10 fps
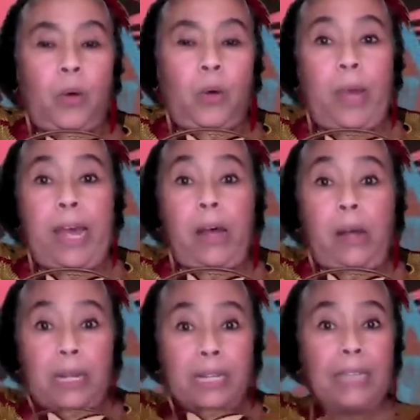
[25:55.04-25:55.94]
Well,
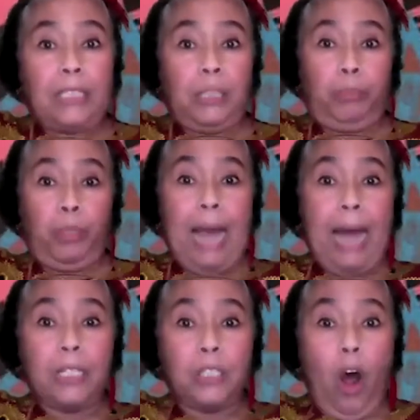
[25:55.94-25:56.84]
Anansi put
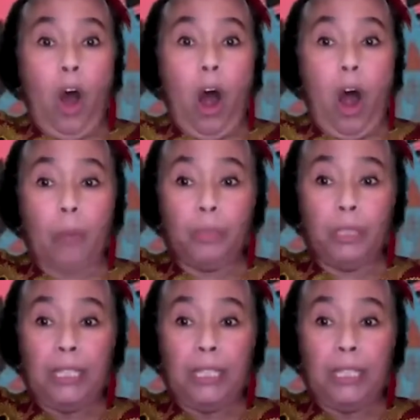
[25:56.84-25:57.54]
out his arms